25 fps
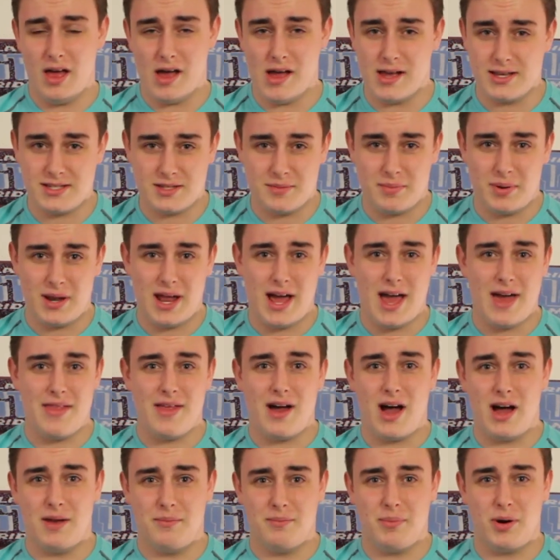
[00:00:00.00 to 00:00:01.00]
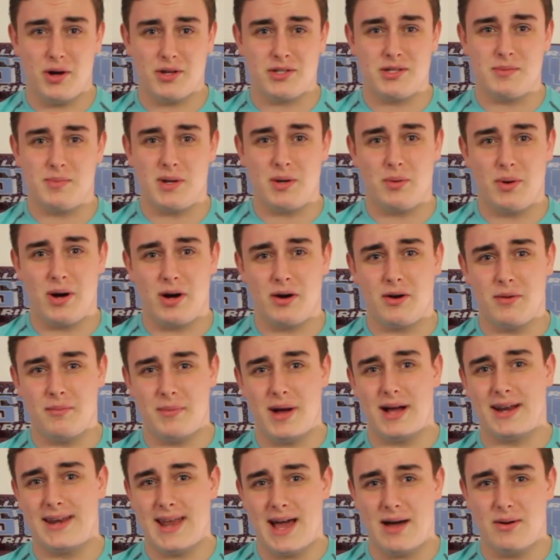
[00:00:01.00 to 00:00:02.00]
He's a player that I'd possibly welcome
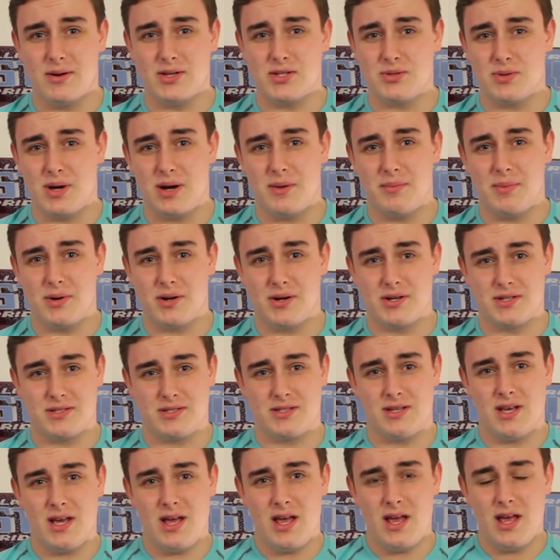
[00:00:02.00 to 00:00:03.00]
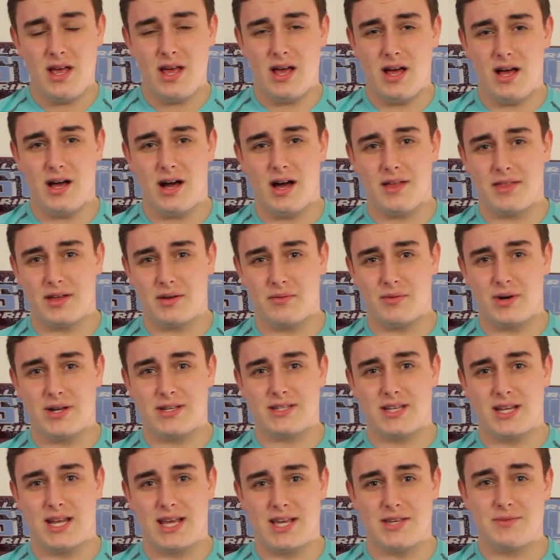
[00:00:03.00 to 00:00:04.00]
back now as well, because I think
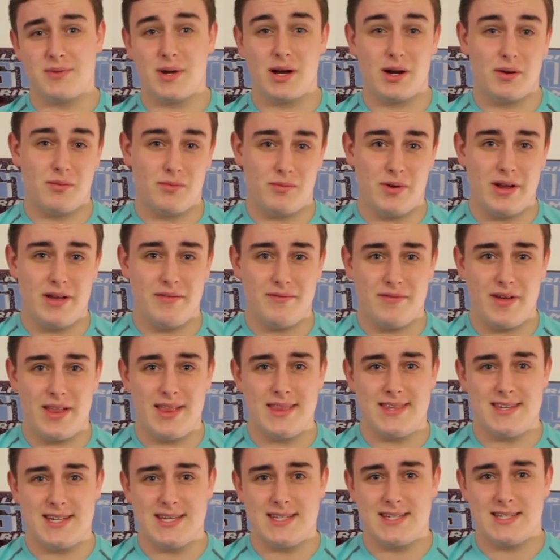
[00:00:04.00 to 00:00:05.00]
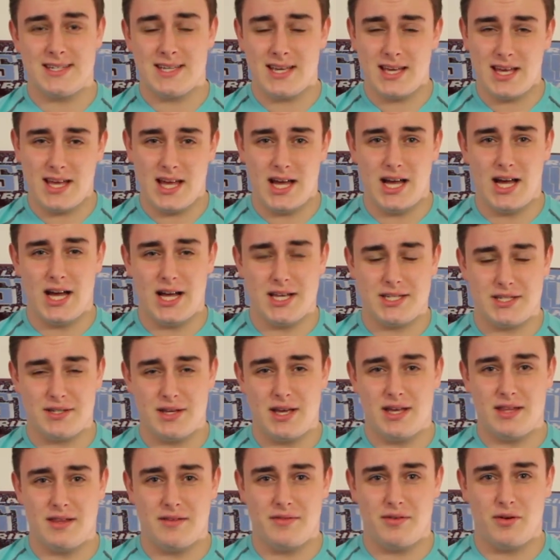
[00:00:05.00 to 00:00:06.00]
recently he's been reinvented at
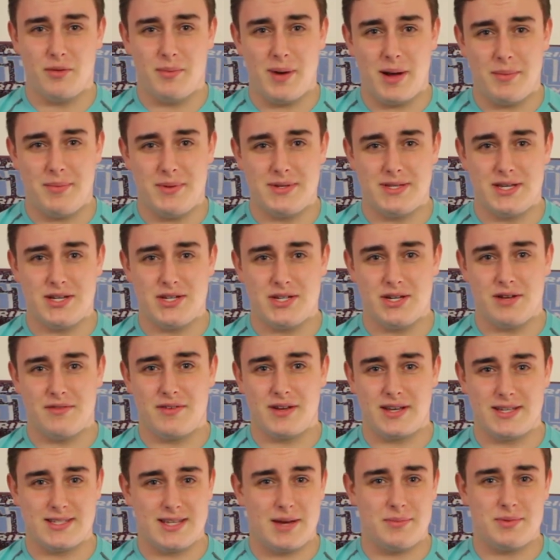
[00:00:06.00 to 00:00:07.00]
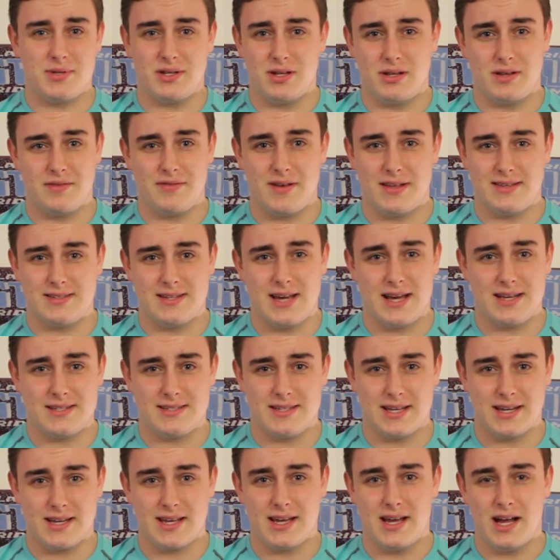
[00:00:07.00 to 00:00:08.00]
the fullback position. I think he's absolutely
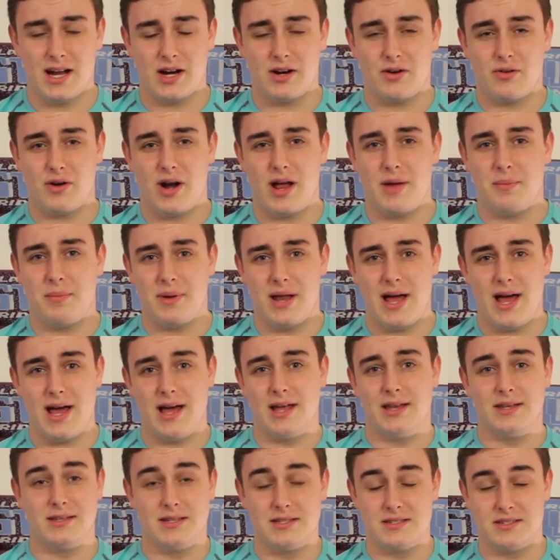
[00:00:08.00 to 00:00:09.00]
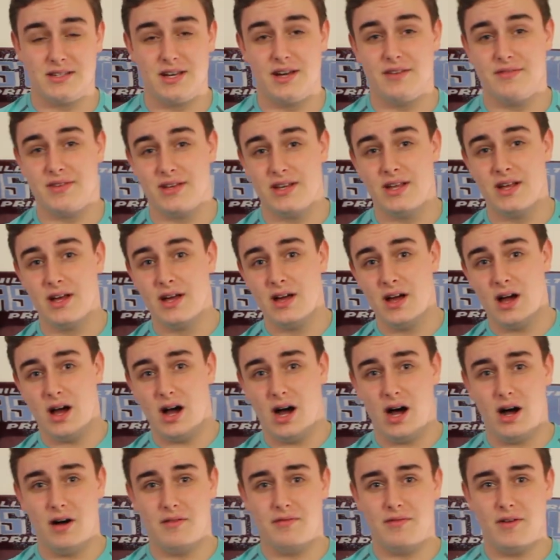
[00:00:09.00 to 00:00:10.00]
fantastic, a great player and deserving
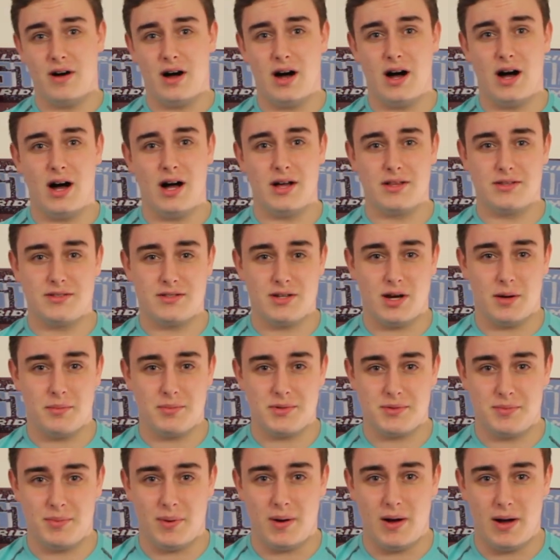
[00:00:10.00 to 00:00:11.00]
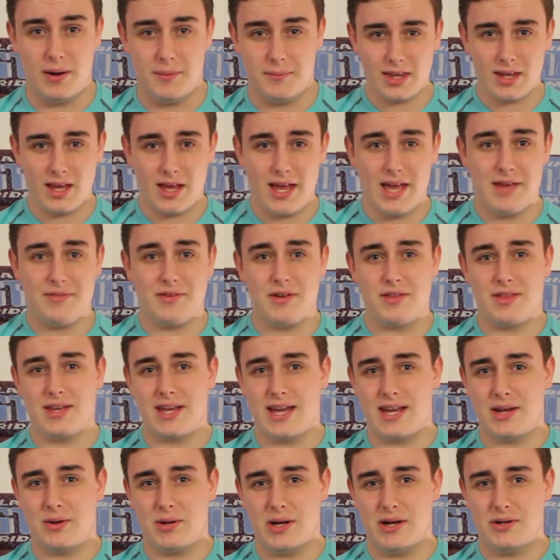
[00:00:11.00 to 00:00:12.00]
of our top spot. If you think
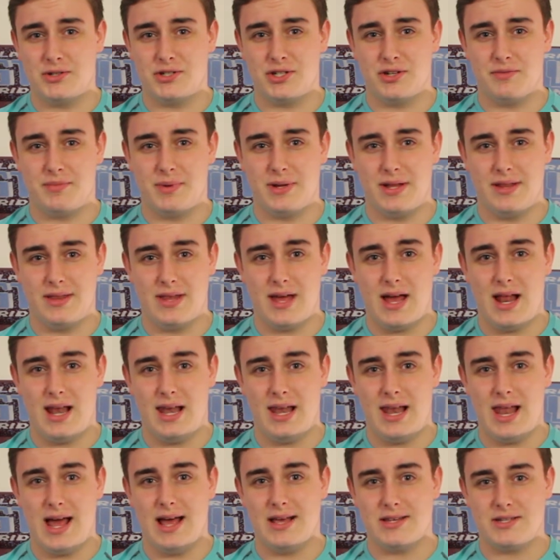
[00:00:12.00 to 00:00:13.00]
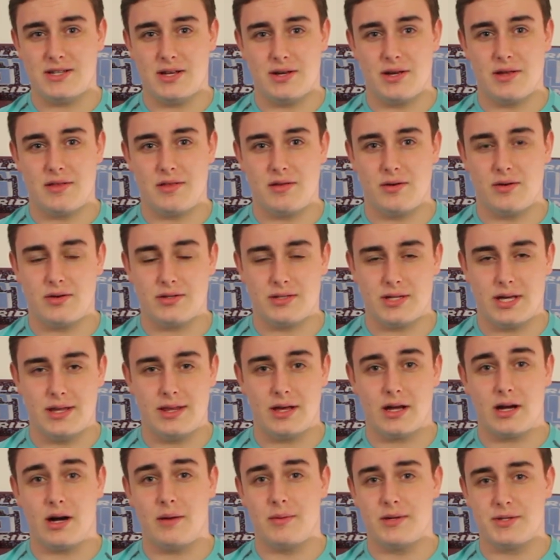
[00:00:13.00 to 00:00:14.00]
anyone else should have been in there, let us know your thoughts in
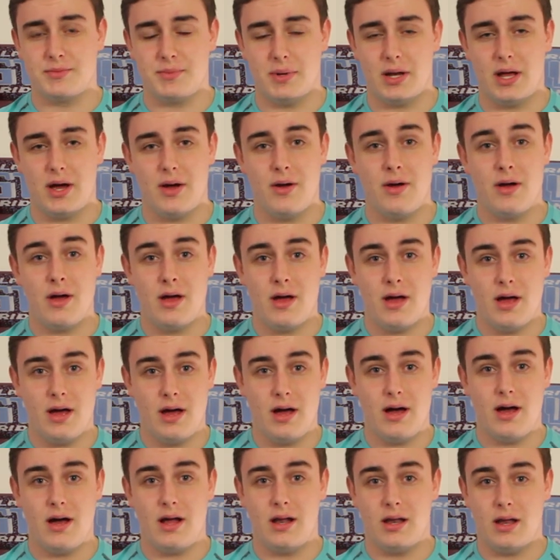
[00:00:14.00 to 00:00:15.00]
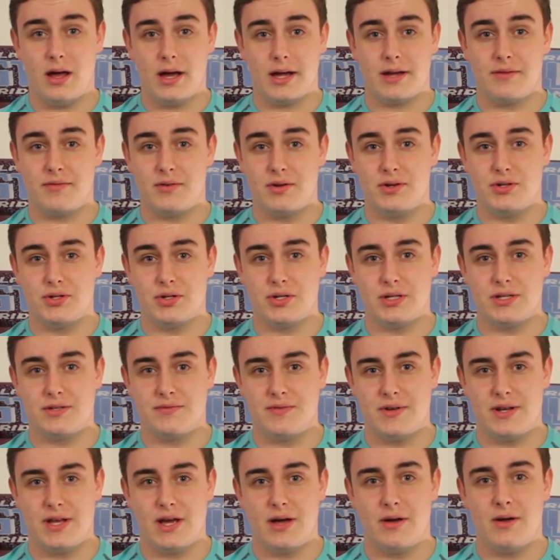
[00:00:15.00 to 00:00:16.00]
the comments below. Like if you enjoyed this
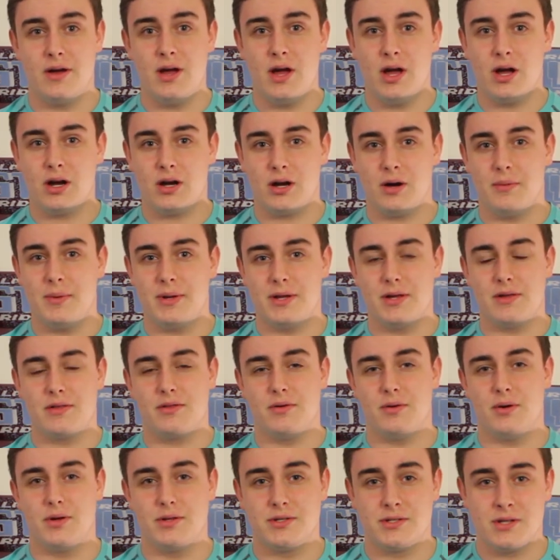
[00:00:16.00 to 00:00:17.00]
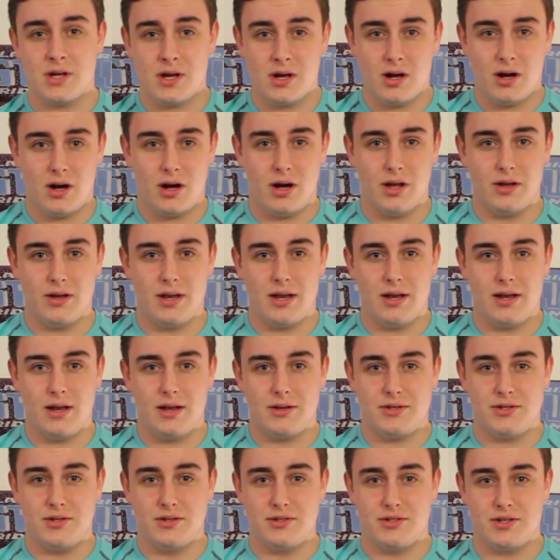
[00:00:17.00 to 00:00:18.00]
video, comment your thoughts on
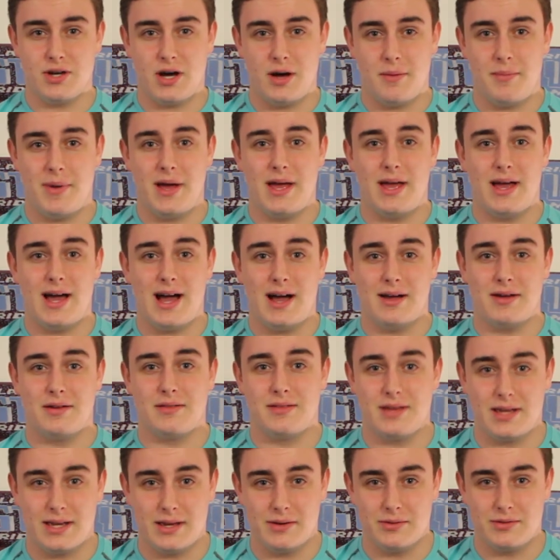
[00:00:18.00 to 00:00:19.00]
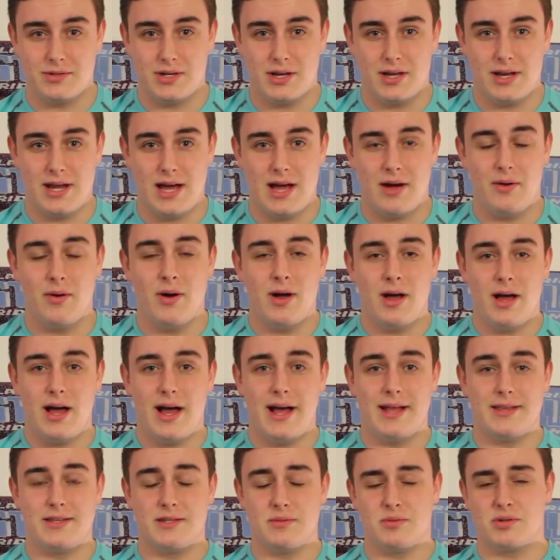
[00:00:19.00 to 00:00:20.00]
Tuanzebe, how you think it'll turn out,
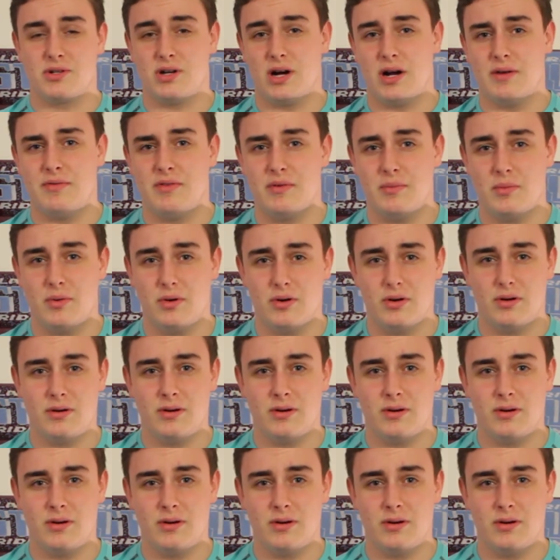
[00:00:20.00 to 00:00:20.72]
and subscribe for more.